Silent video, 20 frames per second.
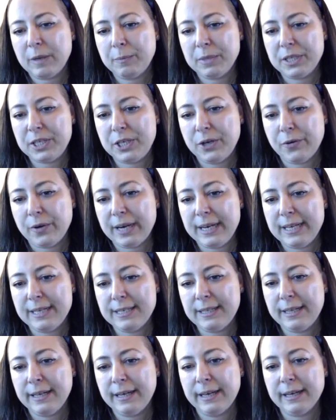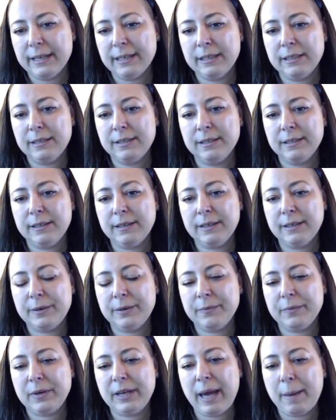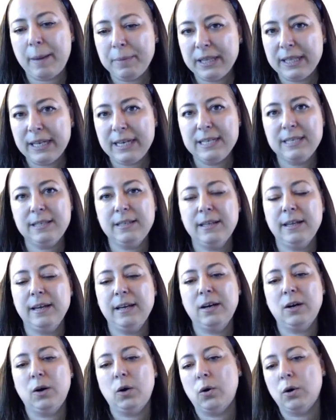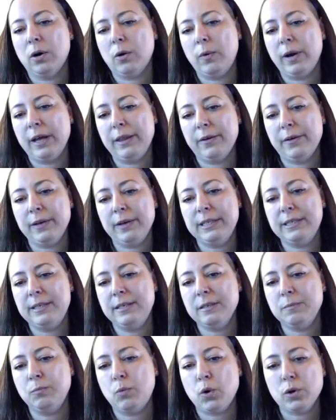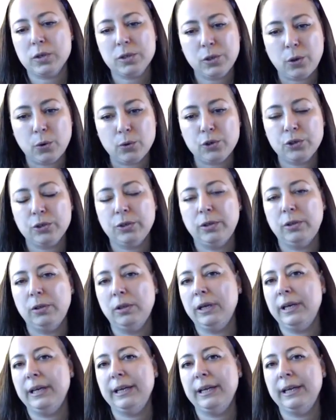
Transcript: materialistic and capitalistic, or whether it is more social